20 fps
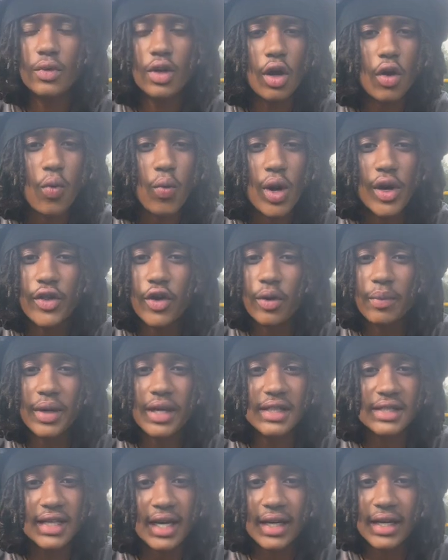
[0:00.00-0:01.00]
whether it
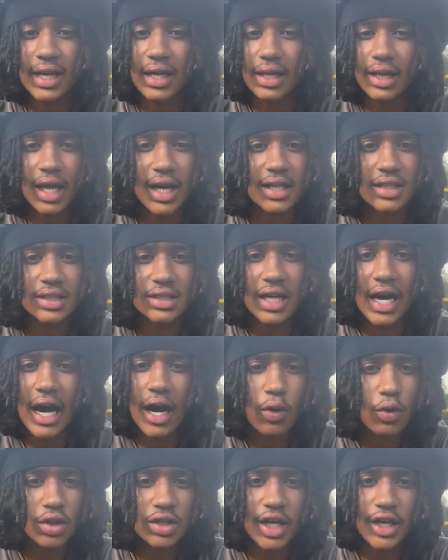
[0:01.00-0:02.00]
be taking less
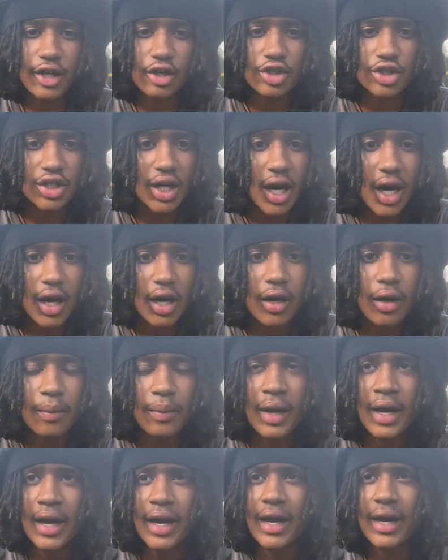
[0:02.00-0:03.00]
hours at your job
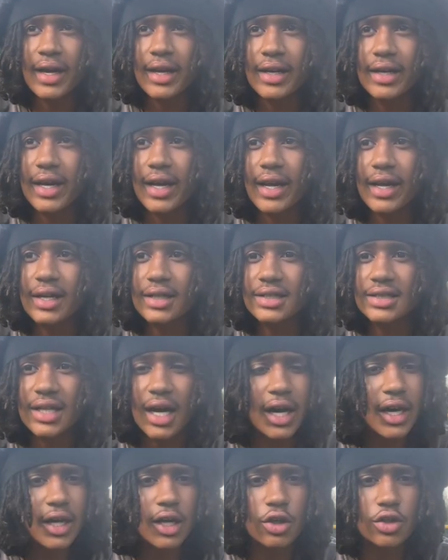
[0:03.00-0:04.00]
and getting a
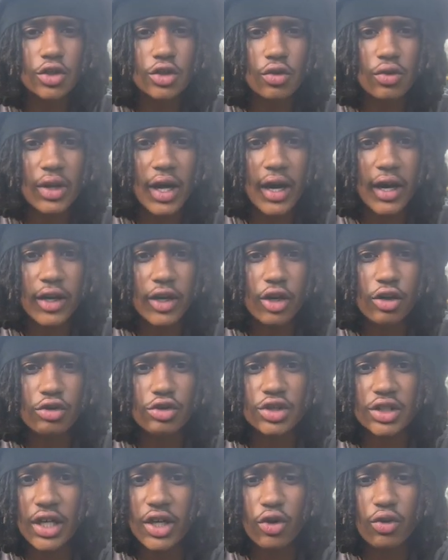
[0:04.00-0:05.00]
side hustle that you're
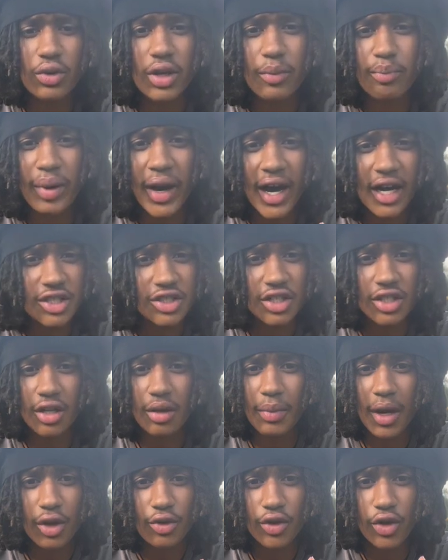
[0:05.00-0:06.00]
genuinely passionate
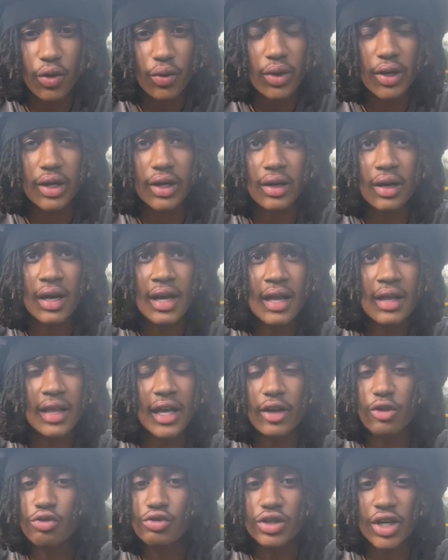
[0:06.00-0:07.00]
about doing,
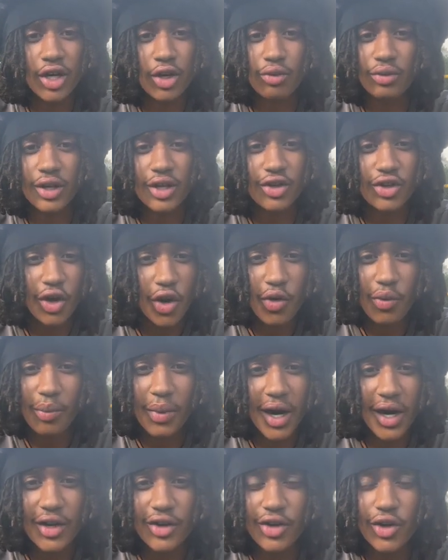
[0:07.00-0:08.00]
that you genuinely don't
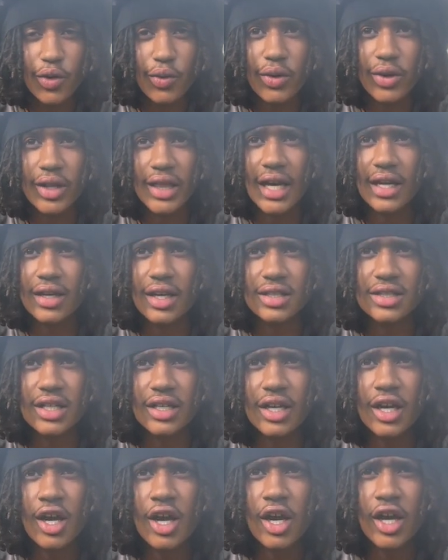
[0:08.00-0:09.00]
mind doing, that
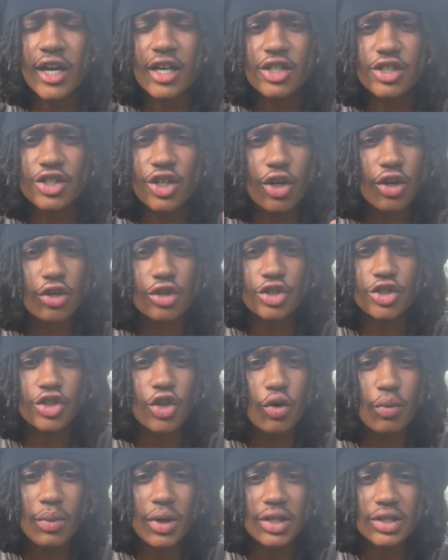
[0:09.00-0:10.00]
doesn't exert
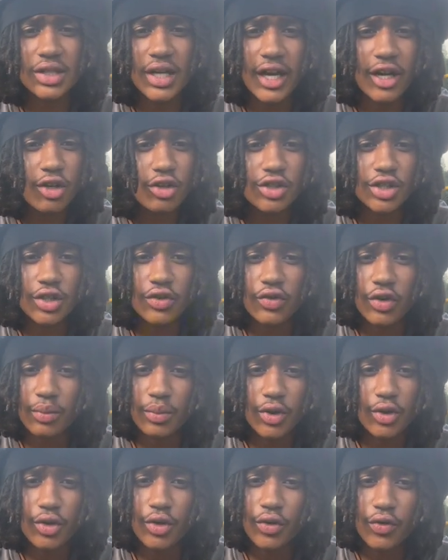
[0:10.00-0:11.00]
so much energy
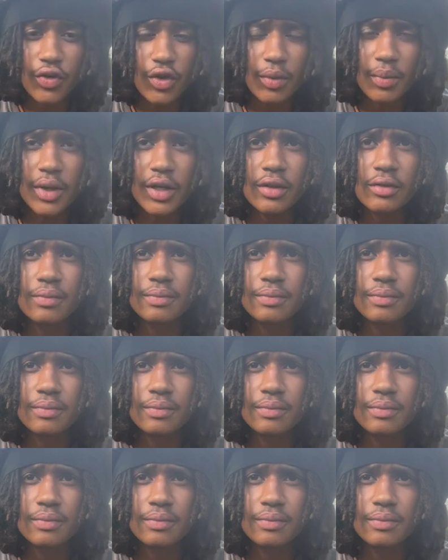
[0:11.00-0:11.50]
from you, you feel me?